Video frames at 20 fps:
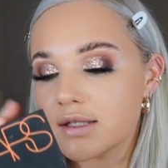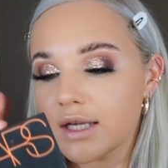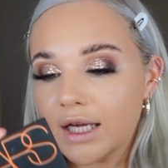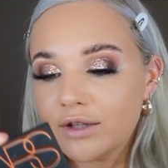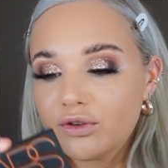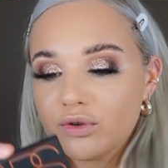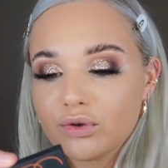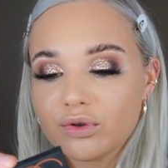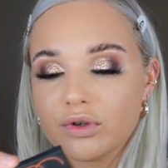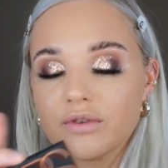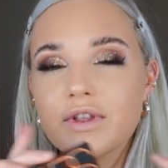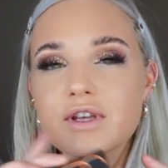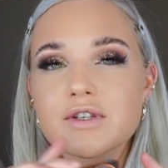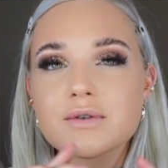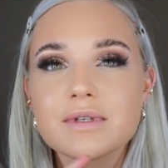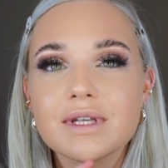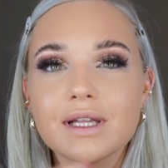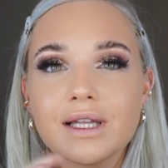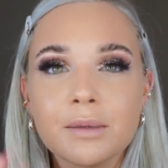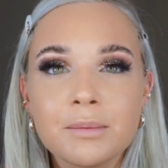Now I don't know if this
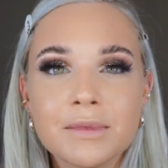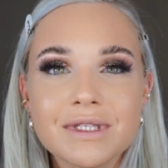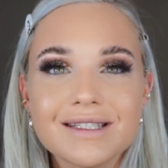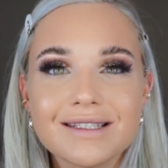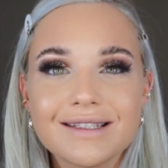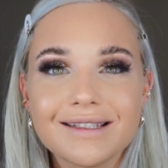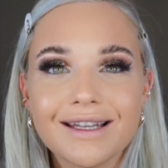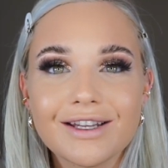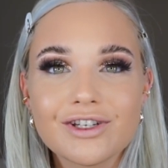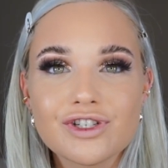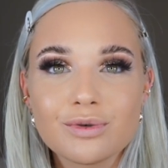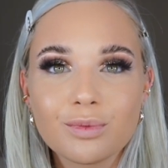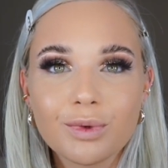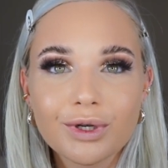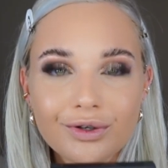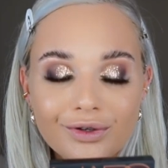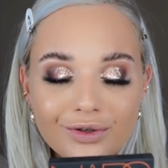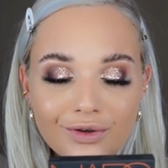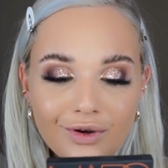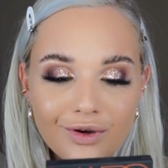was a limited edition
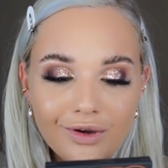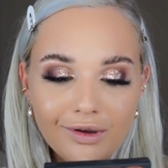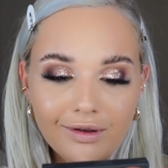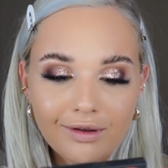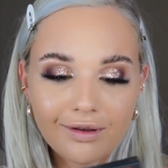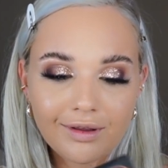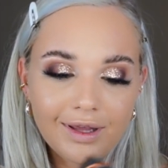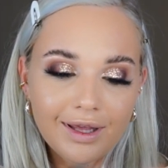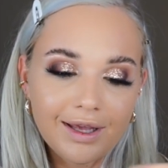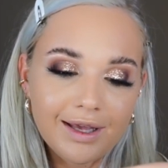one or not.